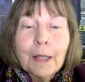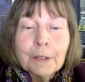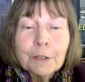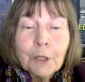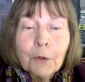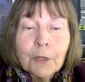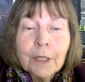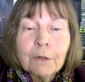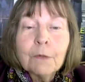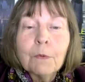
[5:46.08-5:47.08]
And so
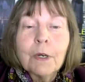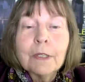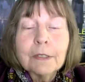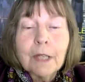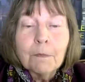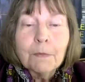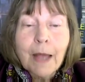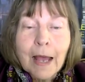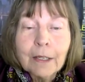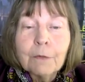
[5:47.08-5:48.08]
here he was, come
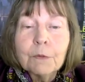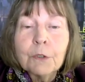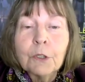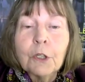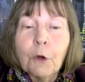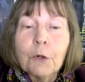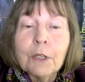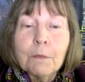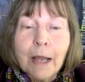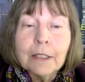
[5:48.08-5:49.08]
back. He was going to go
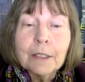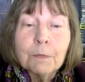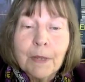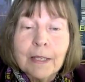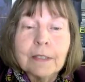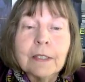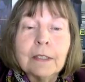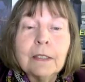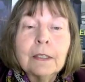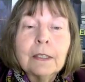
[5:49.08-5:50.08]
to the Minas
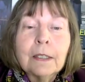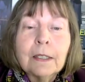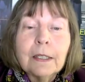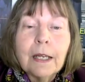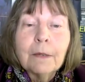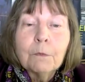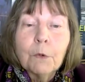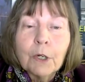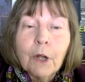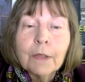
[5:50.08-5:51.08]
Basin
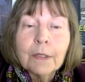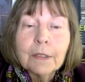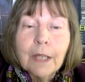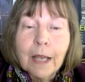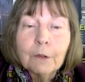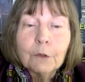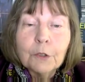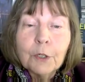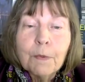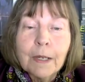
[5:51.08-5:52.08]
and work on the tidal
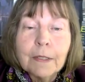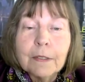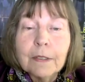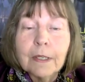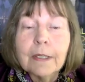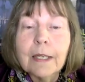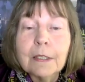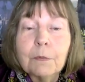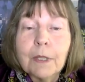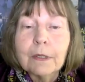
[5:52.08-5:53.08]
turbines. And
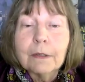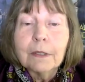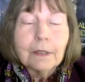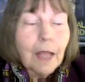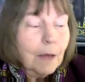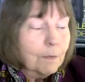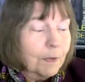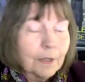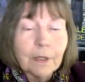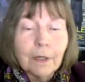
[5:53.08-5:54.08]
guess what? The
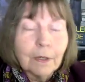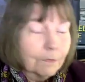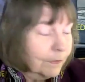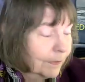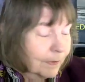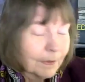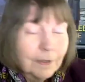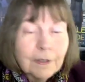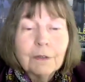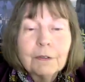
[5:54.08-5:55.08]
topic of
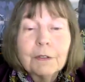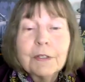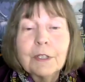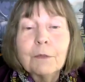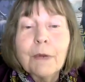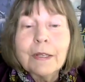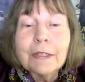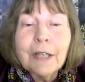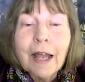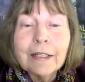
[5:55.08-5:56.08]
Concealed by
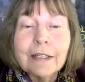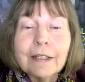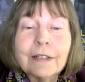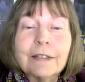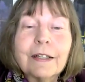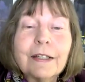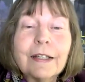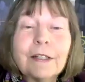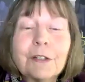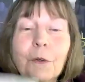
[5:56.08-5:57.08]
the Tide is.
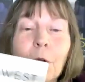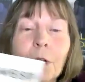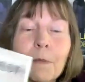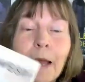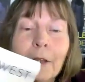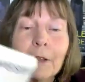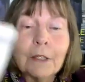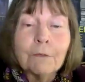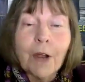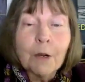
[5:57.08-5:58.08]
It's all about
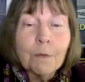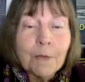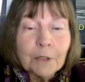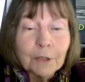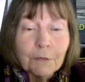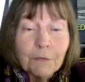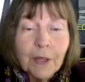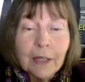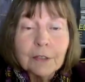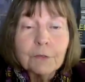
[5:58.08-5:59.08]
the environmental
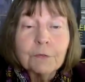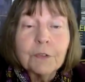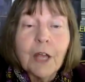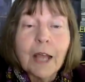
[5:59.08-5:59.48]
effects of